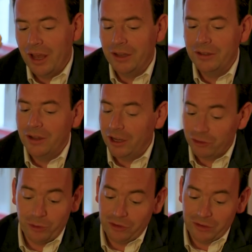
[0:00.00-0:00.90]
And
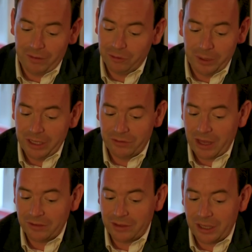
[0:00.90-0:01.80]
Nigel Twiston-Davies believes
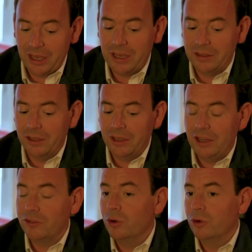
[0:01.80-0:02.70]
that's the key, that
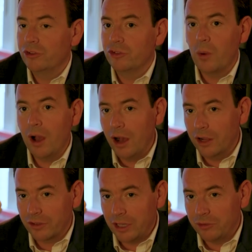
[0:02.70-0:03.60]
he's a horse who's quite
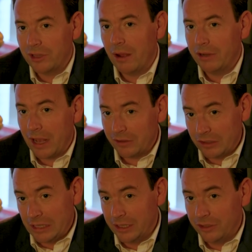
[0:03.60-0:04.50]
hard to keep sound, he has
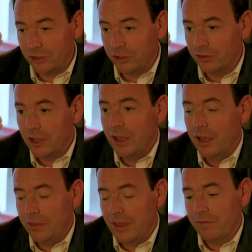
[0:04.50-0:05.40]
his little issues,
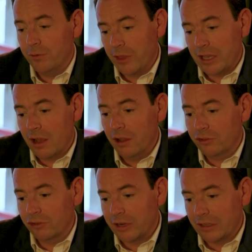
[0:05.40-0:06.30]
and therefore they
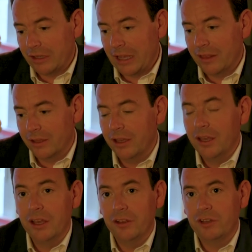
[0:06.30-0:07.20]
can't string together
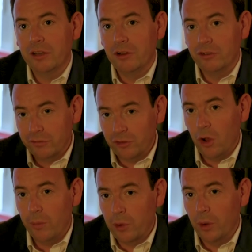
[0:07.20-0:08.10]
a series of
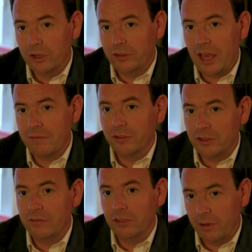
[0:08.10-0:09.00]
top quality
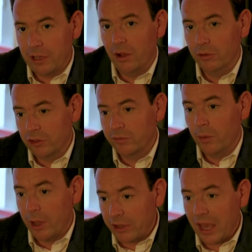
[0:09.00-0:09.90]
efforts. Even though he holds his
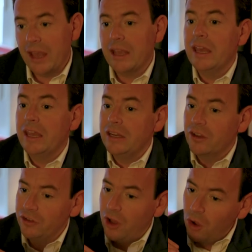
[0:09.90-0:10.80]
form okay, he
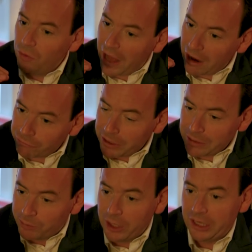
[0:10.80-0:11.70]
doesn't hold that
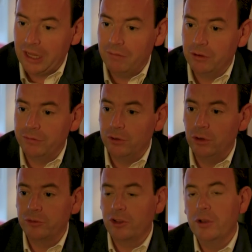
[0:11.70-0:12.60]
really brilliant level of
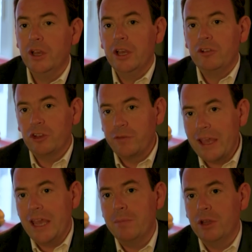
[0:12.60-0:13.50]
form. So just for
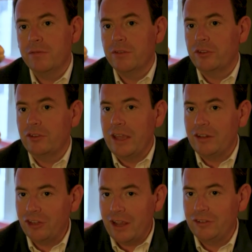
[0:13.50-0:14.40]
him and for the
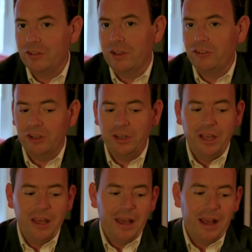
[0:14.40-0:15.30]
staying chase division
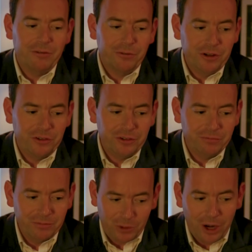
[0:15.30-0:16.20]
and for his
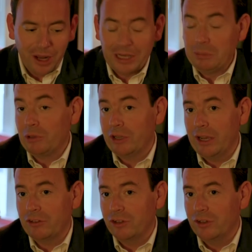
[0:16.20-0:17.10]
quite likeable
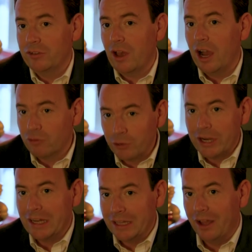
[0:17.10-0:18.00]
connections, I'd
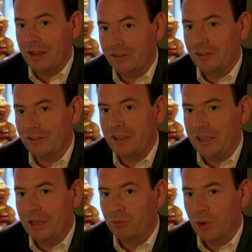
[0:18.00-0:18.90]
really like to
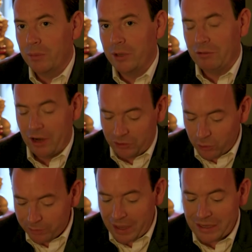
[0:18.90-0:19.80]
see him run a big race. It
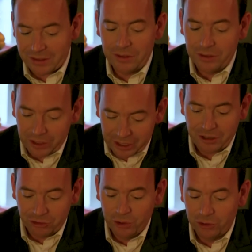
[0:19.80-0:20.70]
would make the
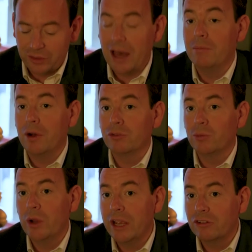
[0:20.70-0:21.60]
King George that much
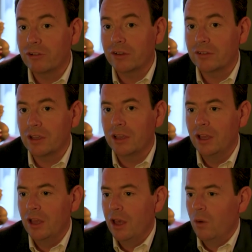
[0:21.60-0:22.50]
more interesting.
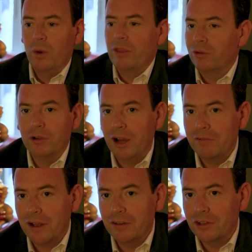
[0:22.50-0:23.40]
Whether or not I
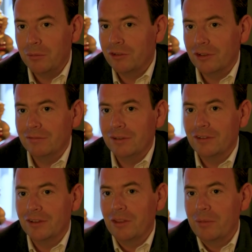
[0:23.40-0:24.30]
fancy him is
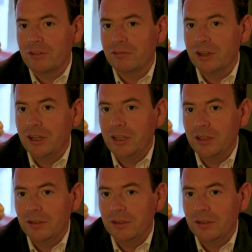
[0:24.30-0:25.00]
another matter, really.